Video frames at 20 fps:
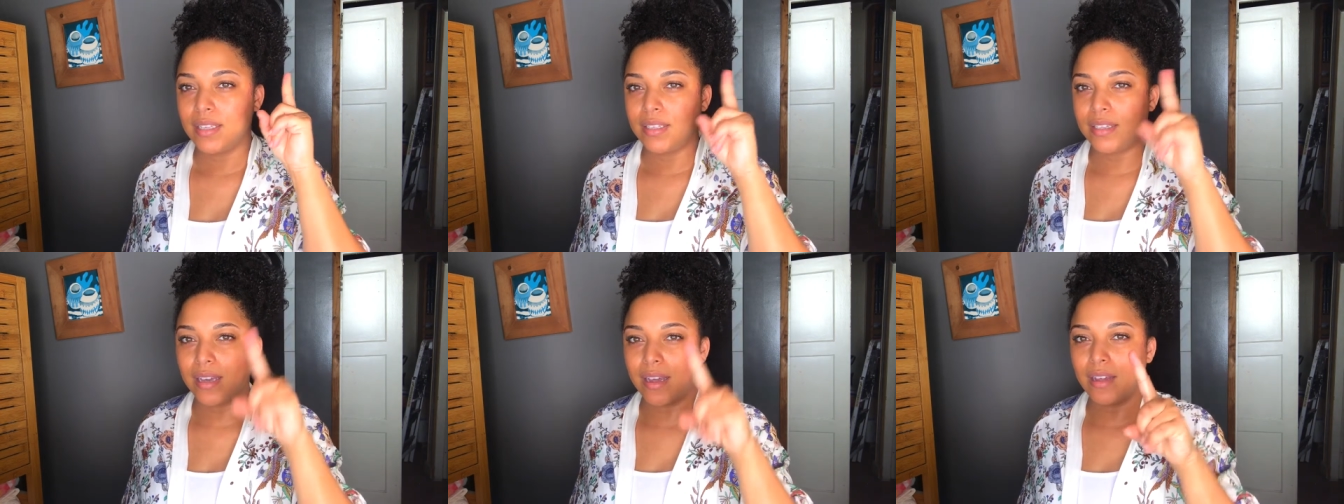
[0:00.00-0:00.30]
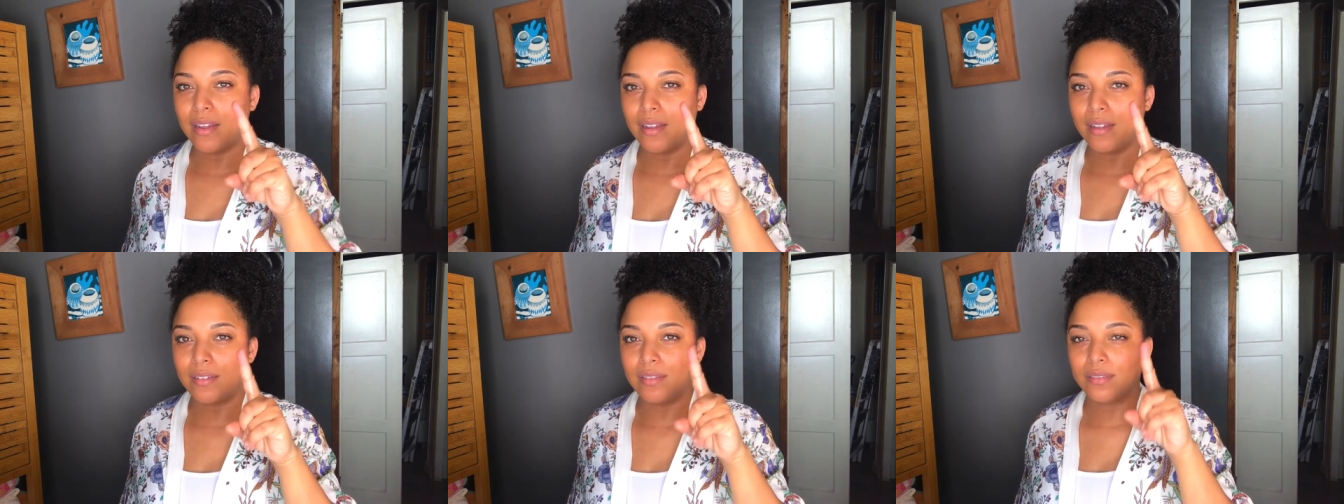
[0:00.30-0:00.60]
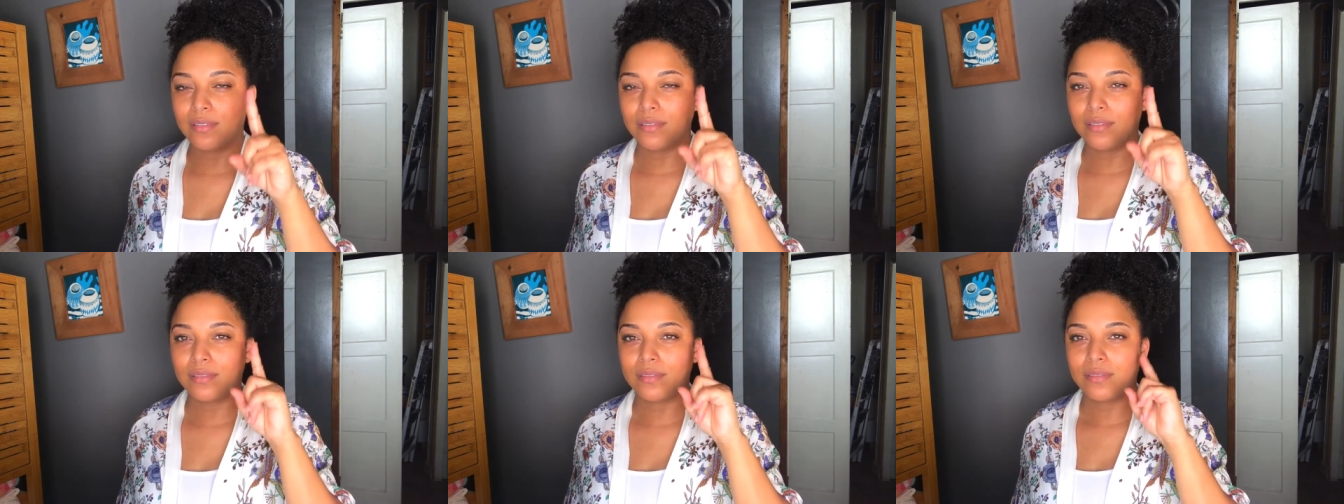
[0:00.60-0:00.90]

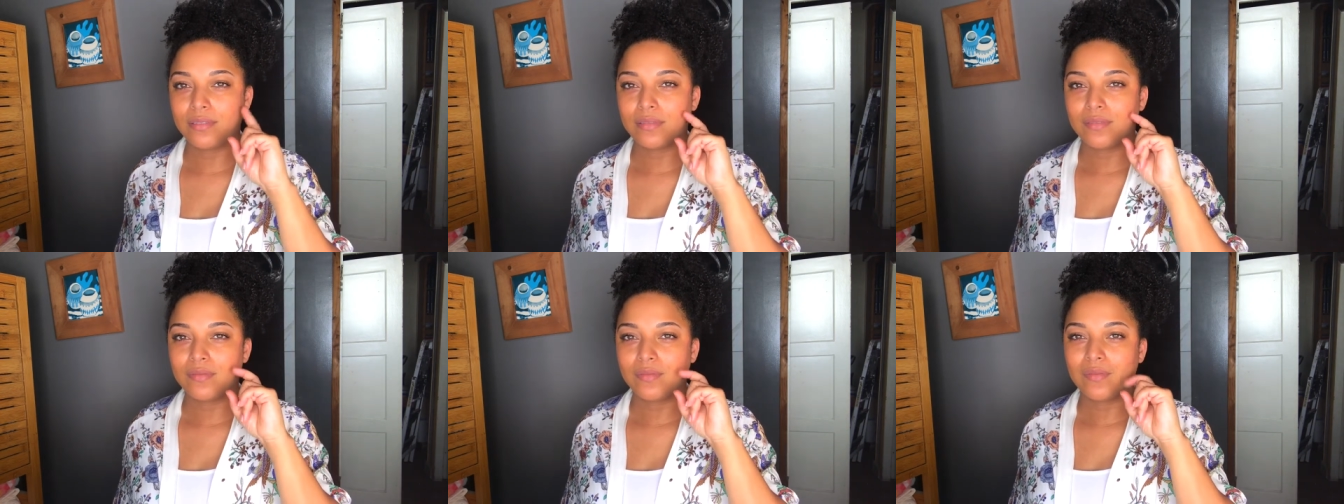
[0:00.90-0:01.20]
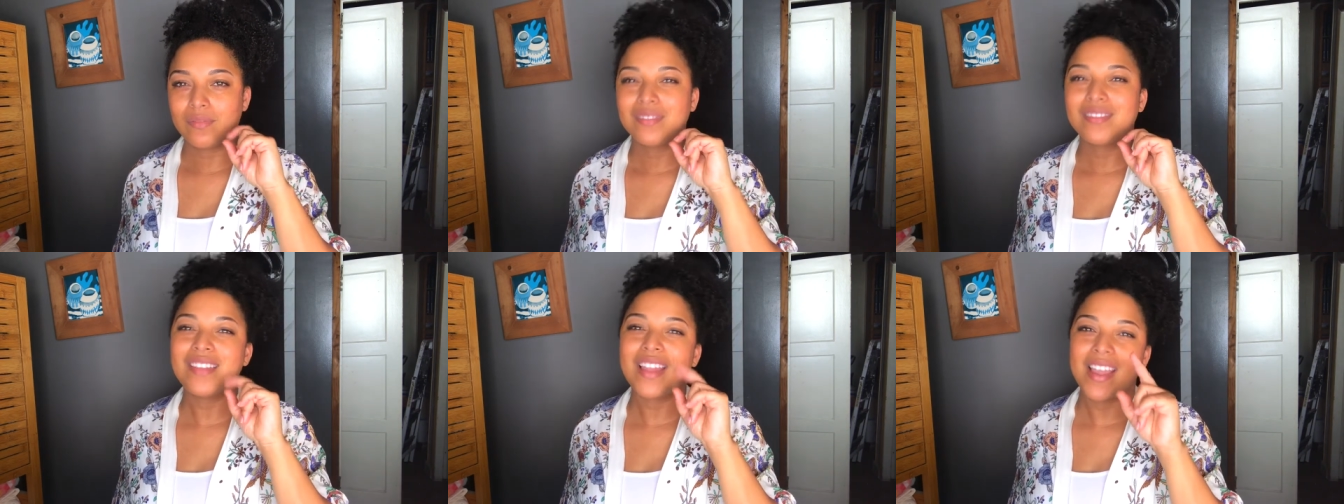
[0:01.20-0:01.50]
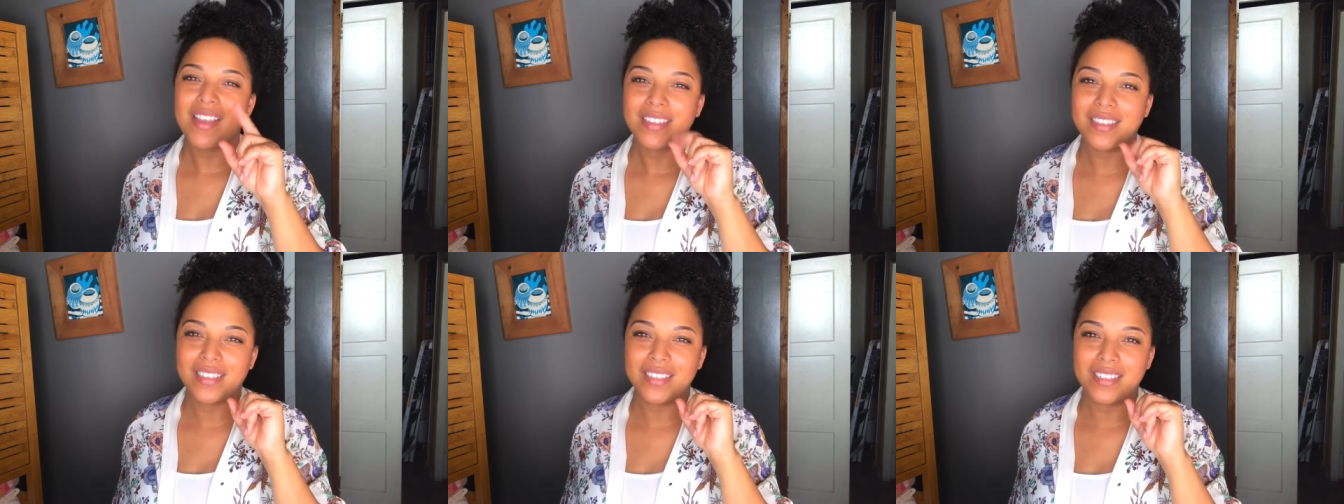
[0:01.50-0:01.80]
Y'all,
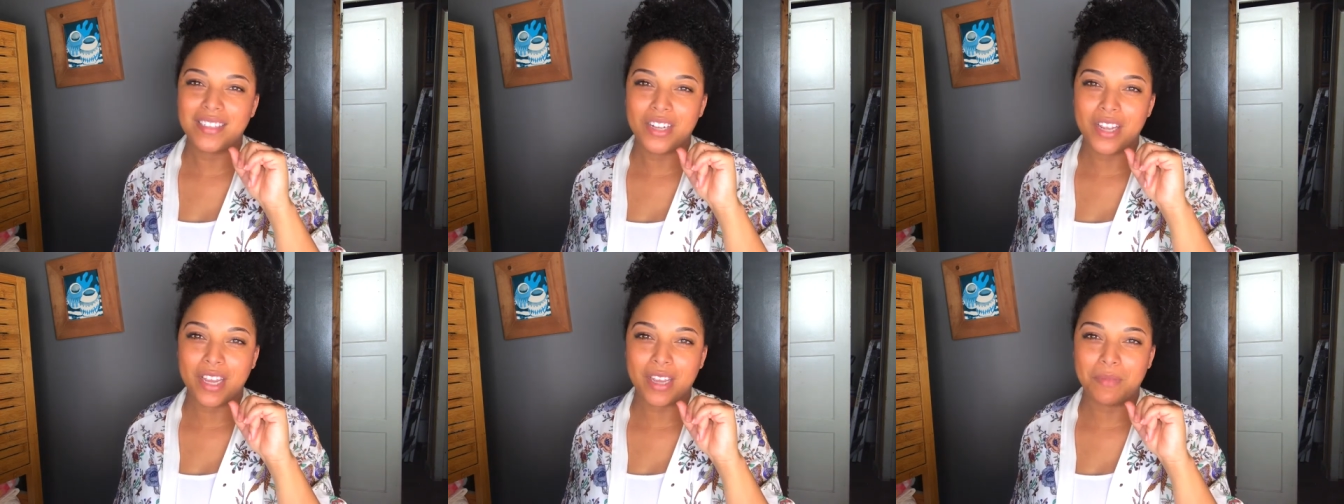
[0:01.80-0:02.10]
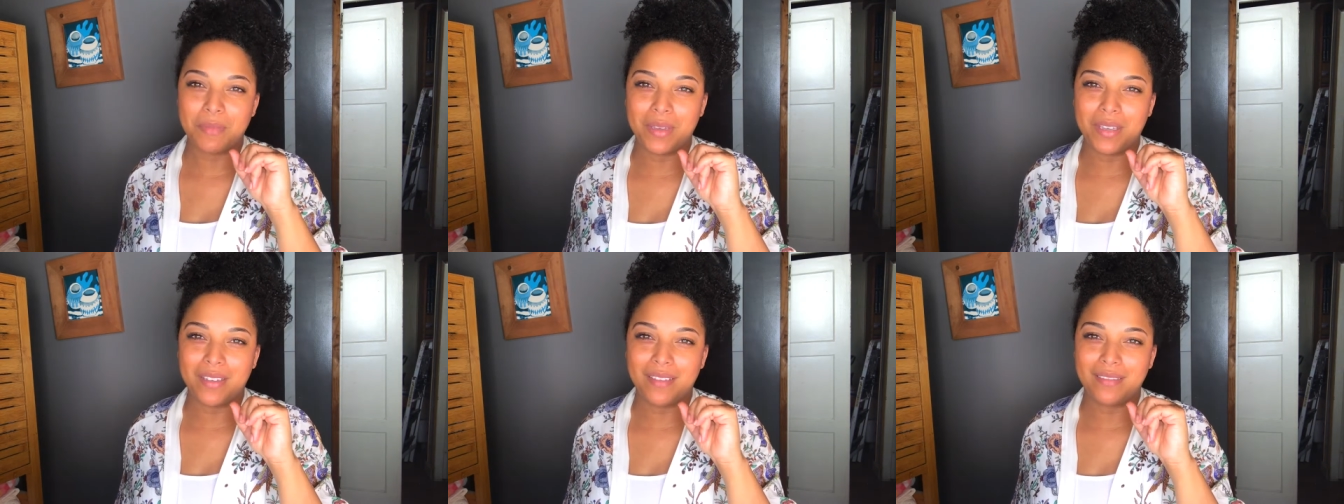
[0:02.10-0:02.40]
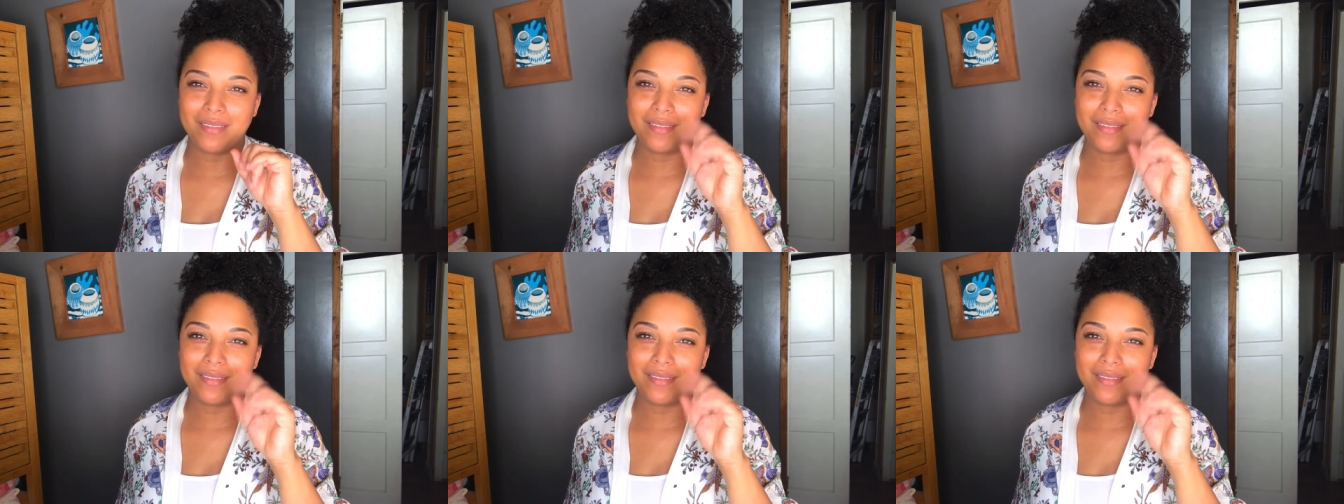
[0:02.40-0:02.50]
nicely check me